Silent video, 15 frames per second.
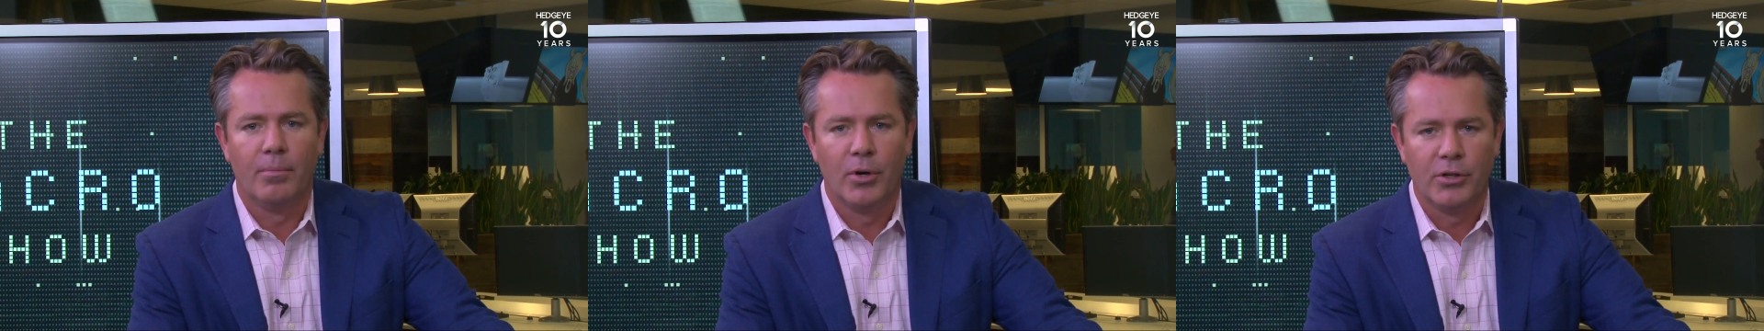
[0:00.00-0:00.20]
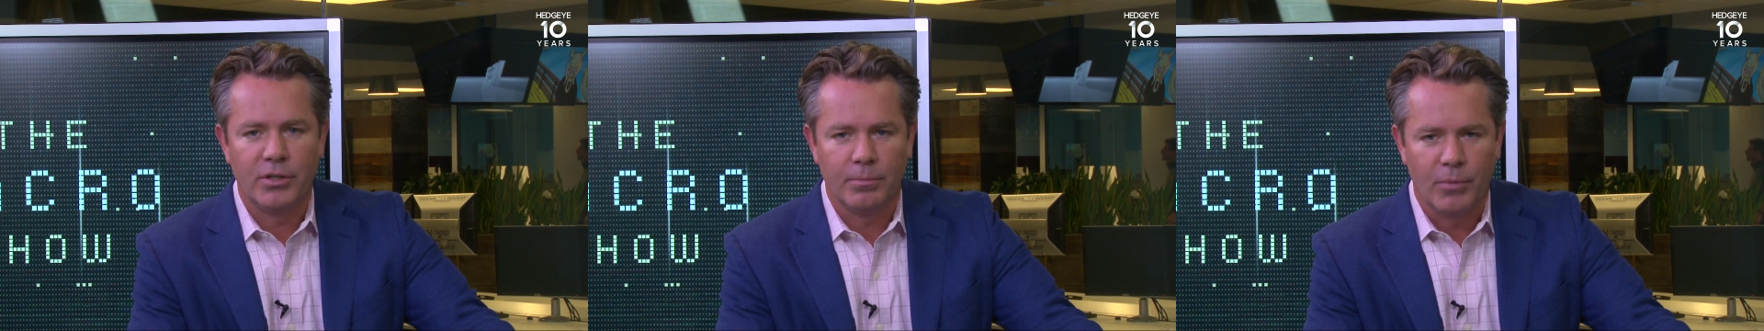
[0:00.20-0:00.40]

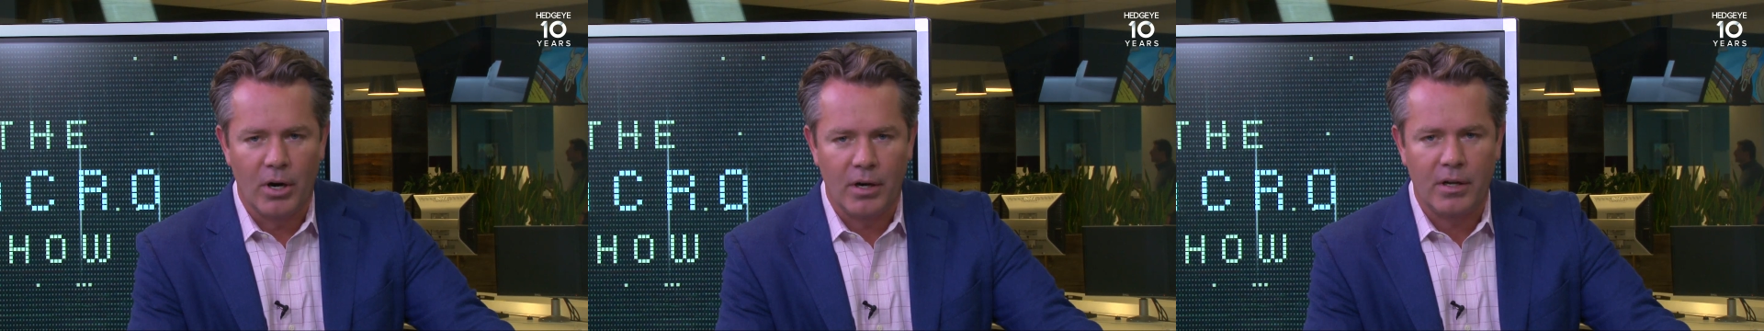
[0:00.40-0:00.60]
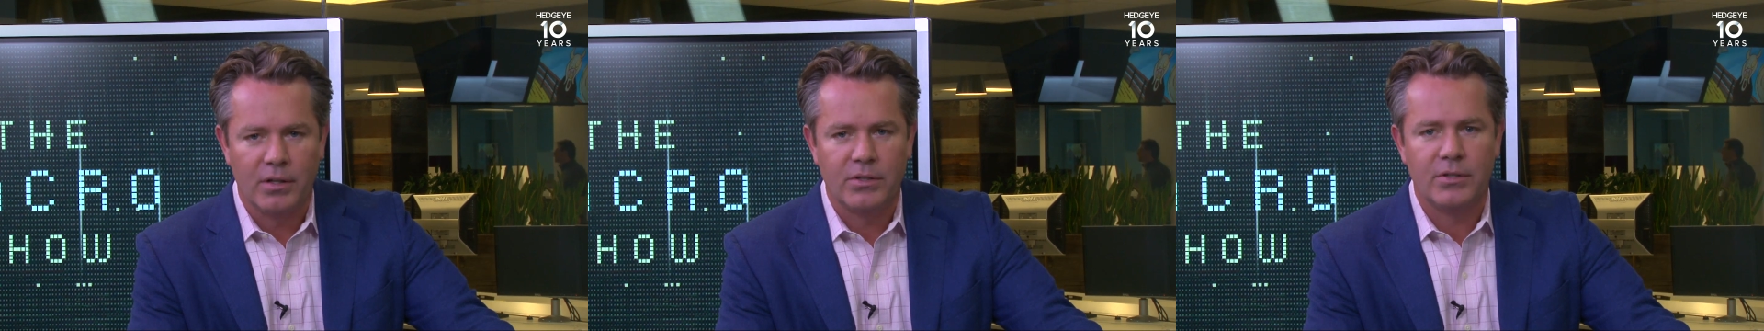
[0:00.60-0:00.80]
emerging
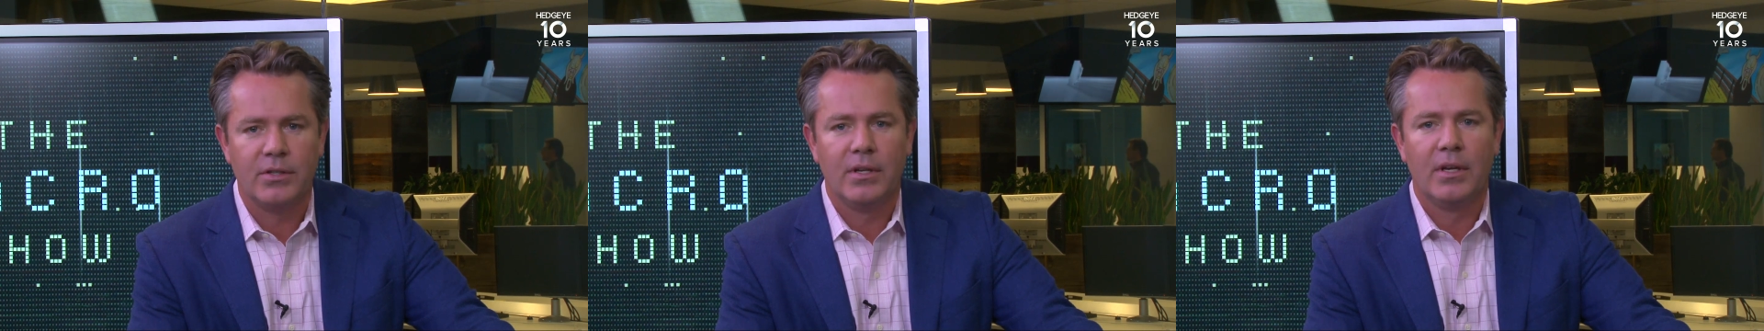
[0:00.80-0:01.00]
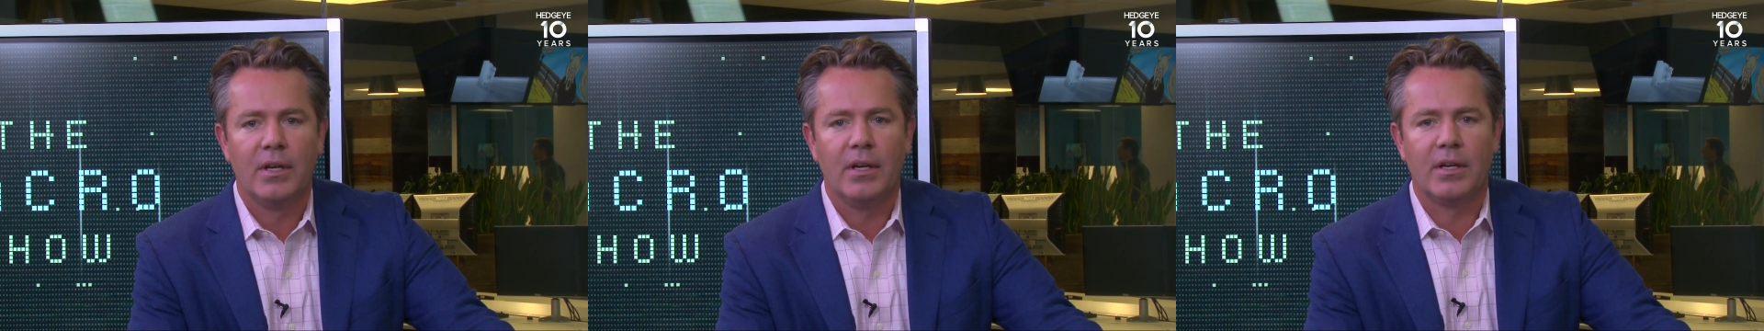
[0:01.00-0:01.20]
markets,
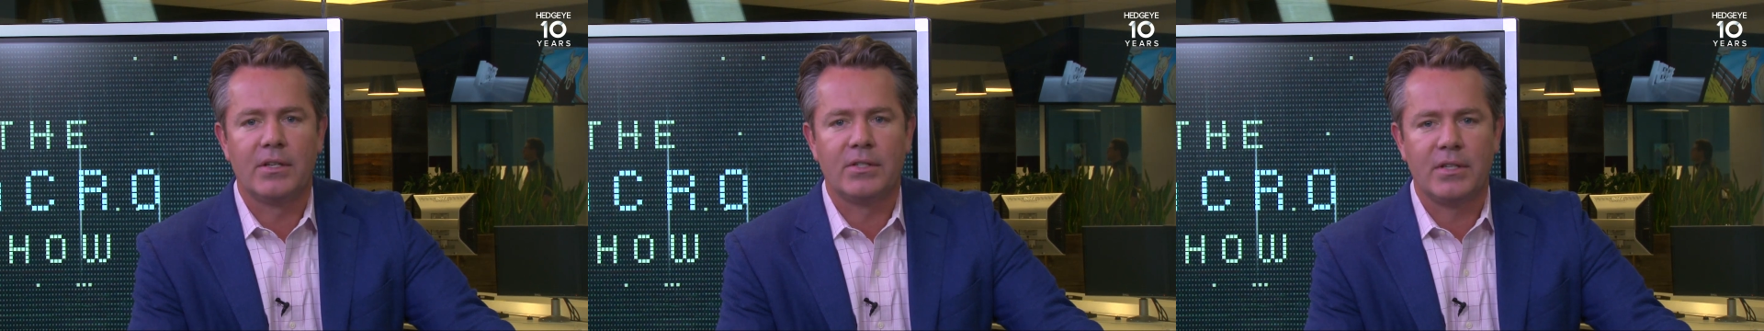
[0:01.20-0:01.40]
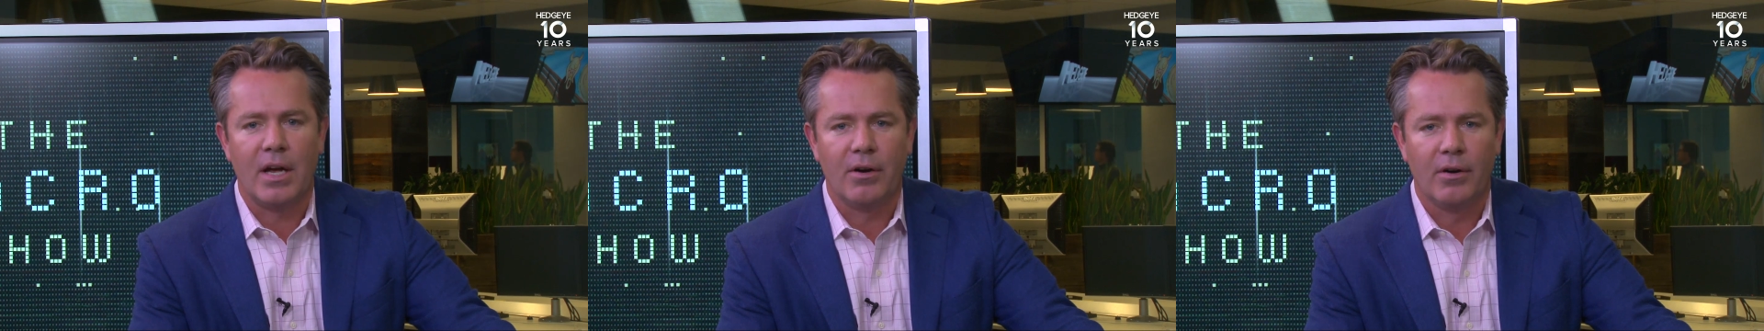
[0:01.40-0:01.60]

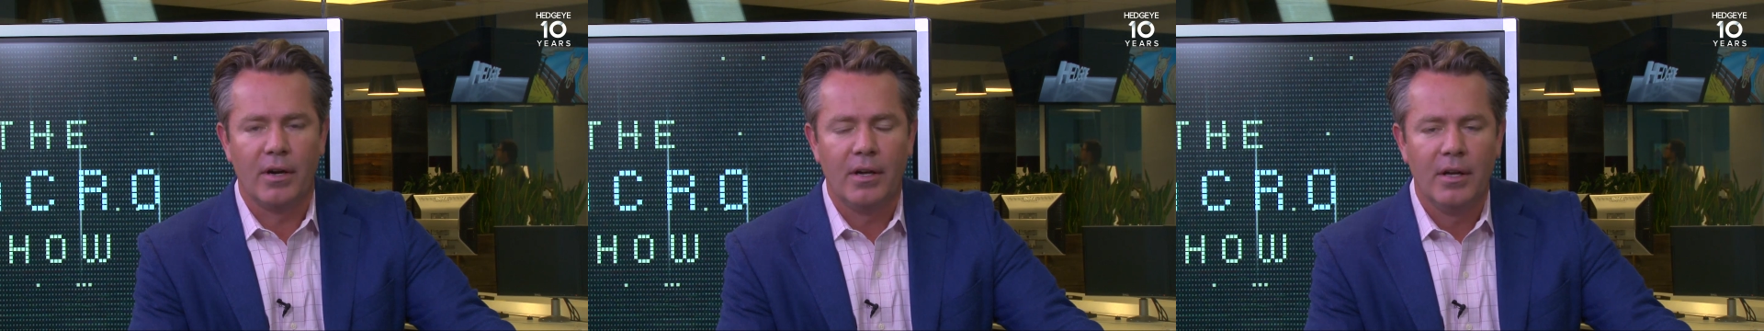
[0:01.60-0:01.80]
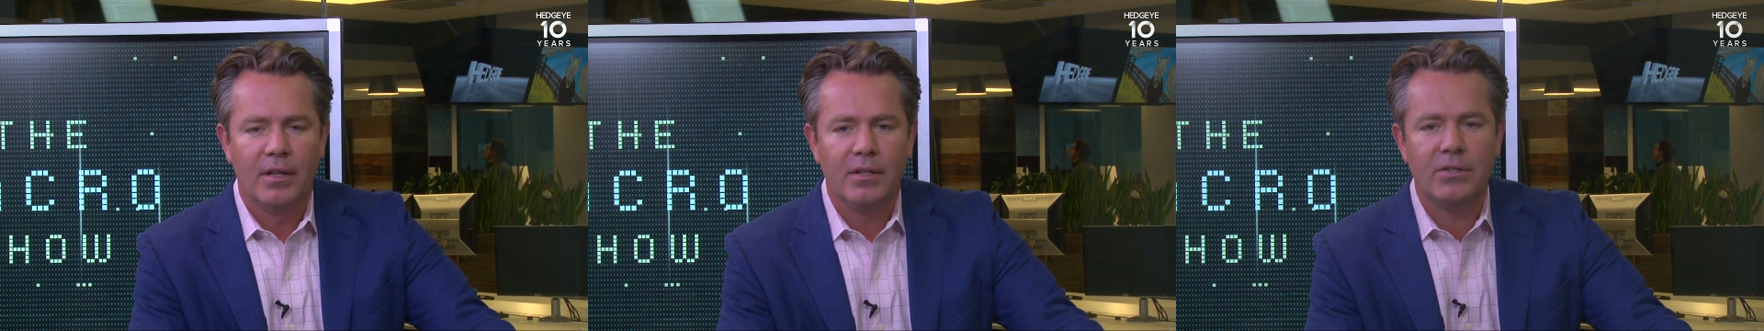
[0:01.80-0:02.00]

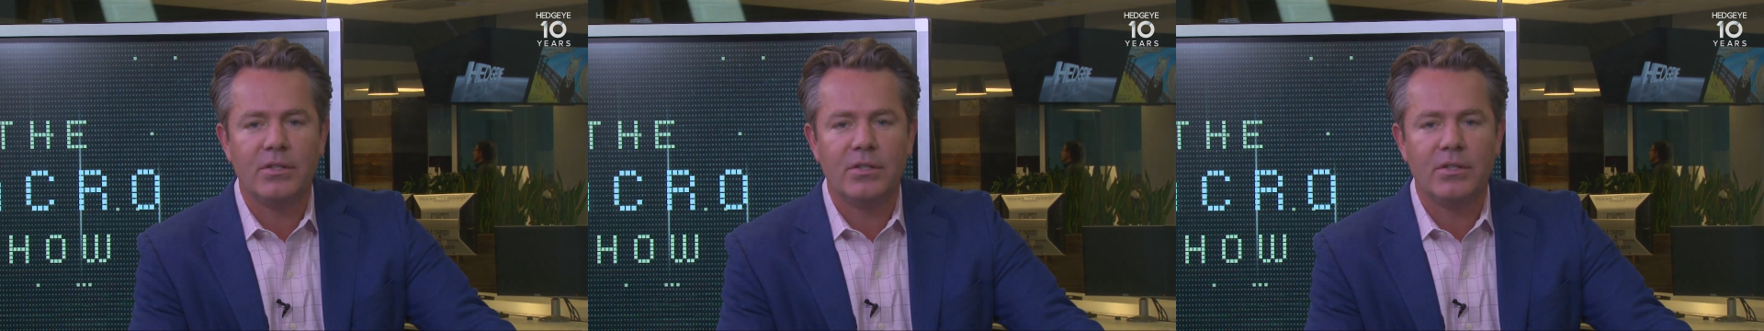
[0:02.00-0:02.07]
etc.